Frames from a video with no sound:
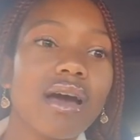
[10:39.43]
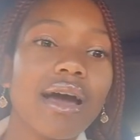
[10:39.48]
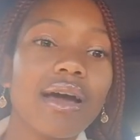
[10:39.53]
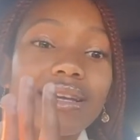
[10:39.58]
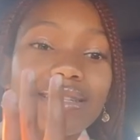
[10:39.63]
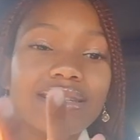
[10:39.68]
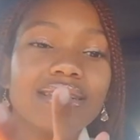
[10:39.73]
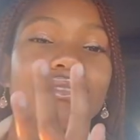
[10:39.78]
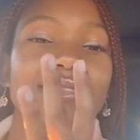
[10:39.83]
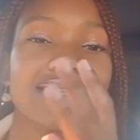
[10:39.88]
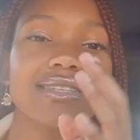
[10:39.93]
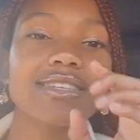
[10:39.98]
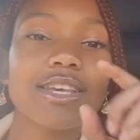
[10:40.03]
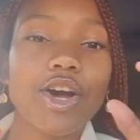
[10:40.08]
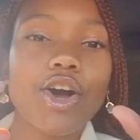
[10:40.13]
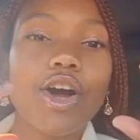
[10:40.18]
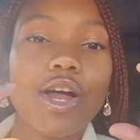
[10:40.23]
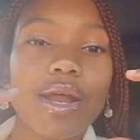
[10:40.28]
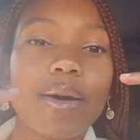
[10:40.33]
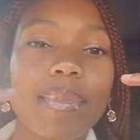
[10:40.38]
since I
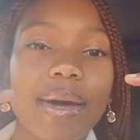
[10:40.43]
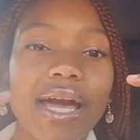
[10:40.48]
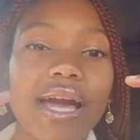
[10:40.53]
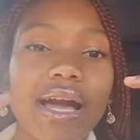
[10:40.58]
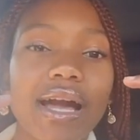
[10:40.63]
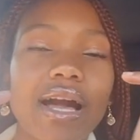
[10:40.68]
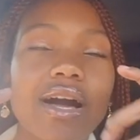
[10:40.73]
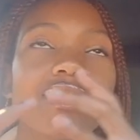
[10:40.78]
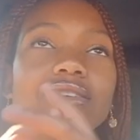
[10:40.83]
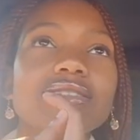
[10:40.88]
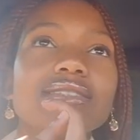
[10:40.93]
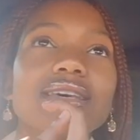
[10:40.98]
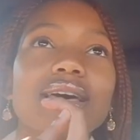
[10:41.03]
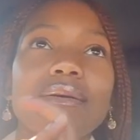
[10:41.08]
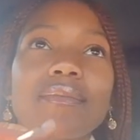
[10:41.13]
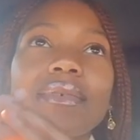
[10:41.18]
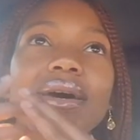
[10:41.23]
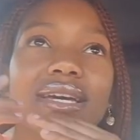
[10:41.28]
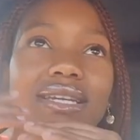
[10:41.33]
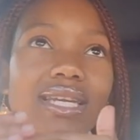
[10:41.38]
got a bank account
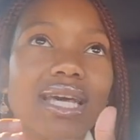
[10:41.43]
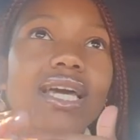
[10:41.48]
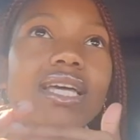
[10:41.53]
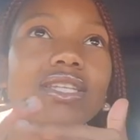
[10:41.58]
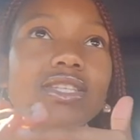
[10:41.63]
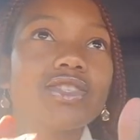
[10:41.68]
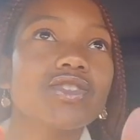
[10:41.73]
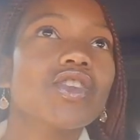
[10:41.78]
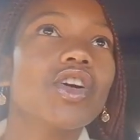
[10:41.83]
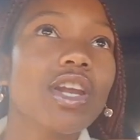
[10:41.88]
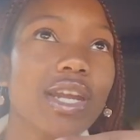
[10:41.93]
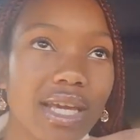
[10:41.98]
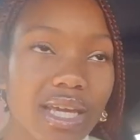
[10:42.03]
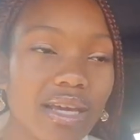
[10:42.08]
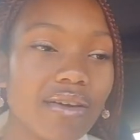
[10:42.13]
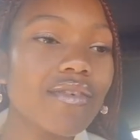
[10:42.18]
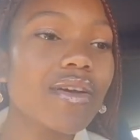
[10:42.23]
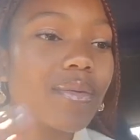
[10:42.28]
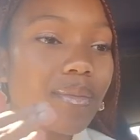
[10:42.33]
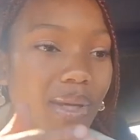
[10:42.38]
and my dad started
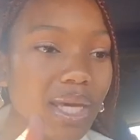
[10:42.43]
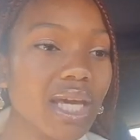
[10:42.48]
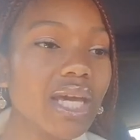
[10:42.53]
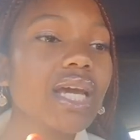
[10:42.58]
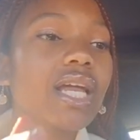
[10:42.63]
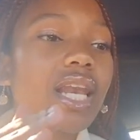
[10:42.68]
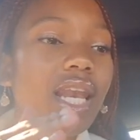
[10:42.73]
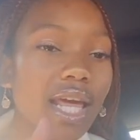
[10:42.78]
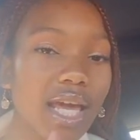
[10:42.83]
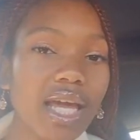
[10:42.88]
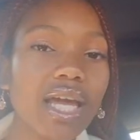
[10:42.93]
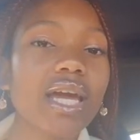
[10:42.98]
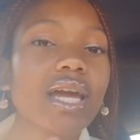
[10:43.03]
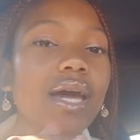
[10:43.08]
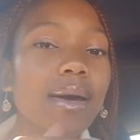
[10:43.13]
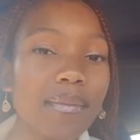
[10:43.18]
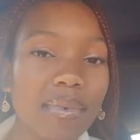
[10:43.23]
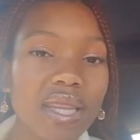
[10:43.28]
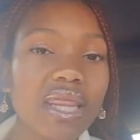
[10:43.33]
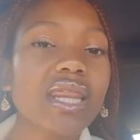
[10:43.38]
giving me like
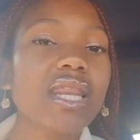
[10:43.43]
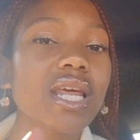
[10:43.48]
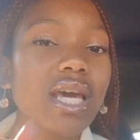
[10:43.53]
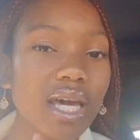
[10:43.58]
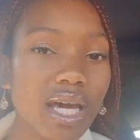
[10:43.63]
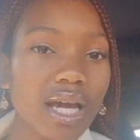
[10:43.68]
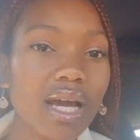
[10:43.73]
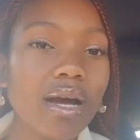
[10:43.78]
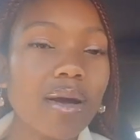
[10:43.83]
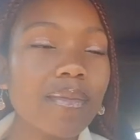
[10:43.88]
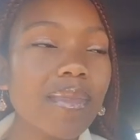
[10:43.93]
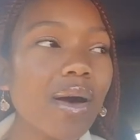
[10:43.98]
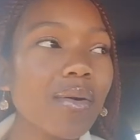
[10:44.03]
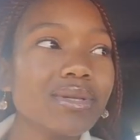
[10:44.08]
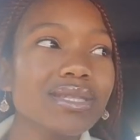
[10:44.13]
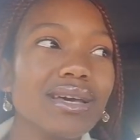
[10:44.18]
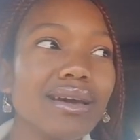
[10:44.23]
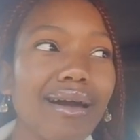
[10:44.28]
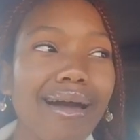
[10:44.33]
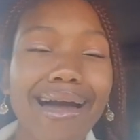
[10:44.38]
a monthly income, I
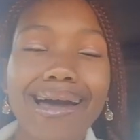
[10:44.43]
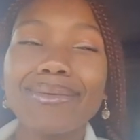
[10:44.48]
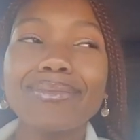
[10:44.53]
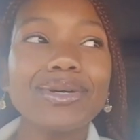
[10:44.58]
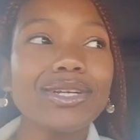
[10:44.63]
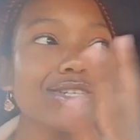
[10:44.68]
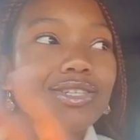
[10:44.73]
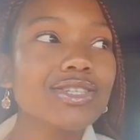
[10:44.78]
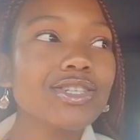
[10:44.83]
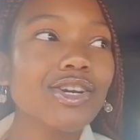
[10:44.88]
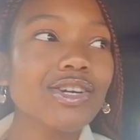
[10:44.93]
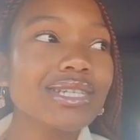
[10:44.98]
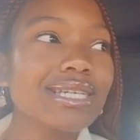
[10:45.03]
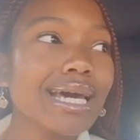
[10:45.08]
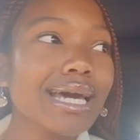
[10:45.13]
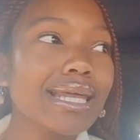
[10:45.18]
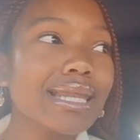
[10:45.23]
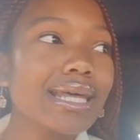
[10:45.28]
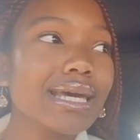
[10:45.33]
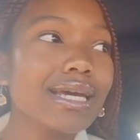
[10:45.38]
was like, I'm gonna start
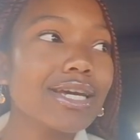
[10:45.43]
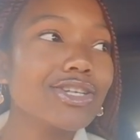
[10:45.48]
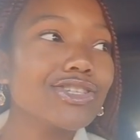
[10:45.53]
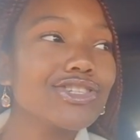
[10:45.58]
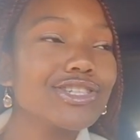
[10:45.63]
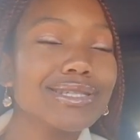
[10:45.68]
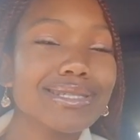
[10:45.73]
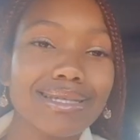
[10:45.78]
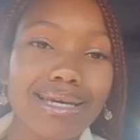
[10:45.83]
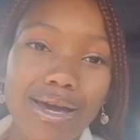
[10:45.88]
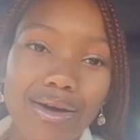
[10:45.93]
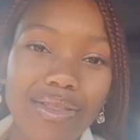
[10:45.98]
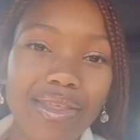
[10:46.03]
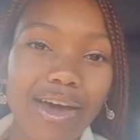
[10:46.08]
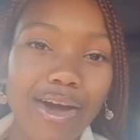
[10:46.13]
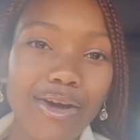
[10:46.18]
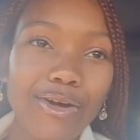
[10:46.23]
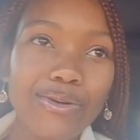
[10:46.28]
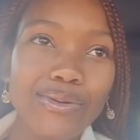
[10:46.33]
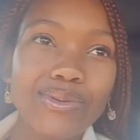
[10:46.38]
tithing and just see how
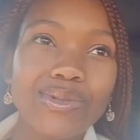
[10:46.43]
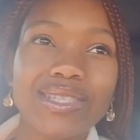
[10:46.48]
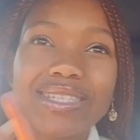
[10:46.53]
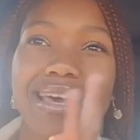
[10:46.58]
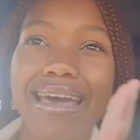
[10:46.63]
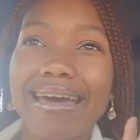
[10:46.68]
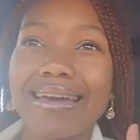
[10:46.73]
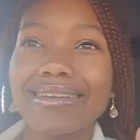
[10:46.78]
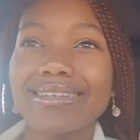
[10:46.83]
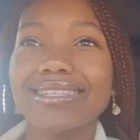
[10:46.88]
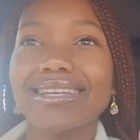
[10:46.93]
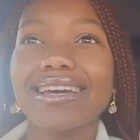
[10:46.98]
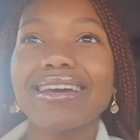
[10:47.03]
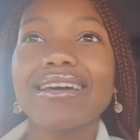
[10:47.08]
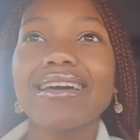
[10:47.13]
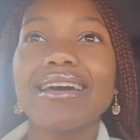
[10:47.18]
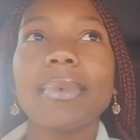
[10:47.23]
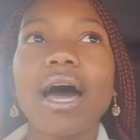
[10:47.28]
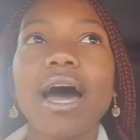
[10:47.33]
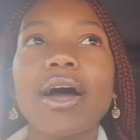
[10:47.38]
that goes. And
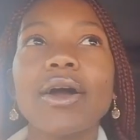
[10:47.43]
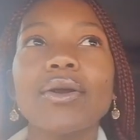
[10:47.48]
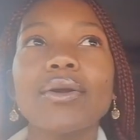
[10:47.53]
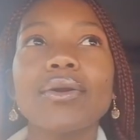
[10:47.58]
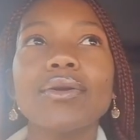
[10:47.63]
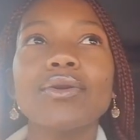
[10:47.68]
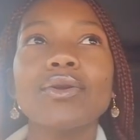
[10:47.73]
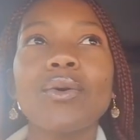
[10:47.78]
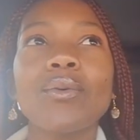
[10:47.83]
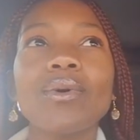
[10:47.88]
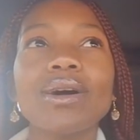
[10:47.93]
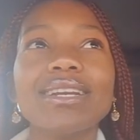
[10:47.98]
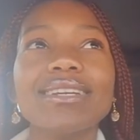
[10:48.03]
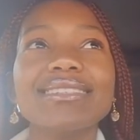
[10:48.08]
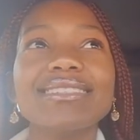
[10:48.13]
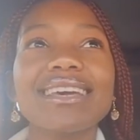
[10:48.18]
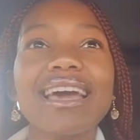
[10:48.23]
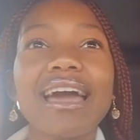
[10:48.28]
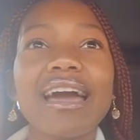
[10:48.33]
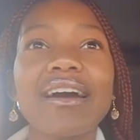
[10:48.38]
I don't want to
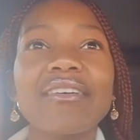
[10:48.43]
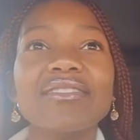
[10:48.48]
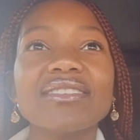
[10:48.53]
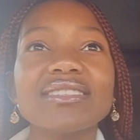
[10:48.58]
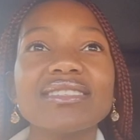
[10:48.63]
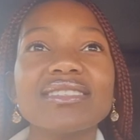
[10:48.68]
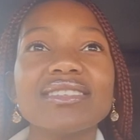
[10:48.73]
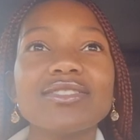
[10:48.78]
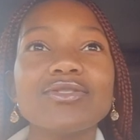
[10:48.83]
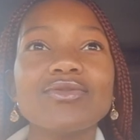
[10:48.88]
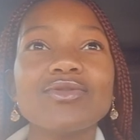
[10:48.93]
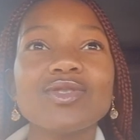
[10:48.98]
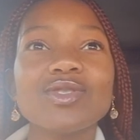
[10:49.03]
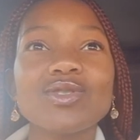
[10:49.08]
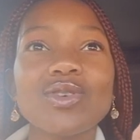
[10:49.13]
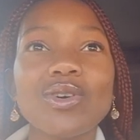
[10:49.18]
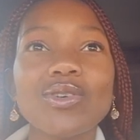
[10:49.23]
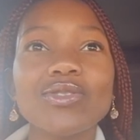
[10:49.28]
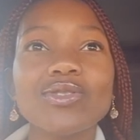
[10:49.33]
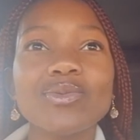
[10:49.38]
say I haven't seen
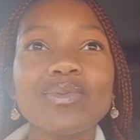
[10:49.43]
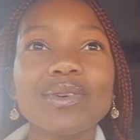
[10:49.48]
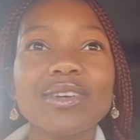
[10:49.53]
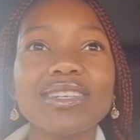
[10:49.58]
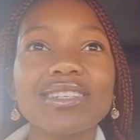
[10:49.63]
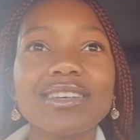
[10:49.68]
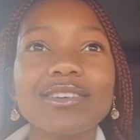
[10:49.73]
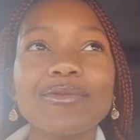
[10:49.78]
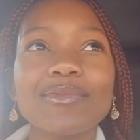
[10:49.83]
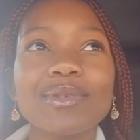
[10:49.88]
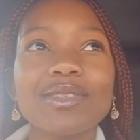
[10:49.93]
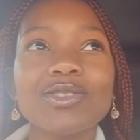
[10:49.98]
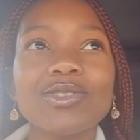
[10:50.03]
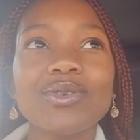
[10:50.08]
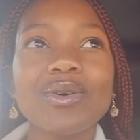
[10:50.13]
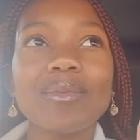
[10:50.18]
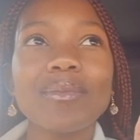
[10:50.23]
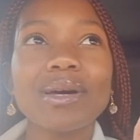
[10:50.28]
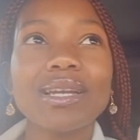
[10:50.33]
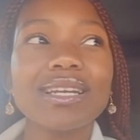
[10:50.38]
results, because I've been
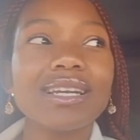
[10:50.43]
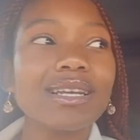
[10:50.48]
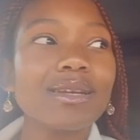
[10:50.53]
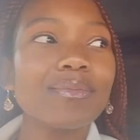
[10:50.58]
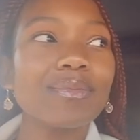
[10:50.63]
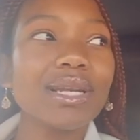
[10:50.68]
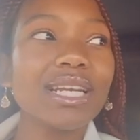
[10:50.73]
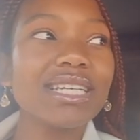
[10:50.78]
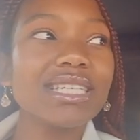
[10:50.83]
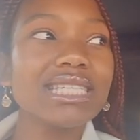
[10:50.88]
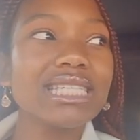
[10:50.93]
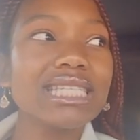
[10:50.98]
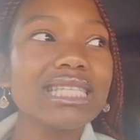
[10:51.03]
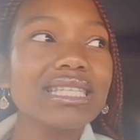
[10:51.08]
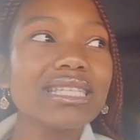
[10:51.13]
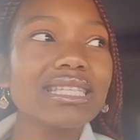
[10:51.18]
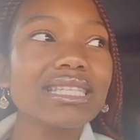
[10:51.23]
so abundantly blessed.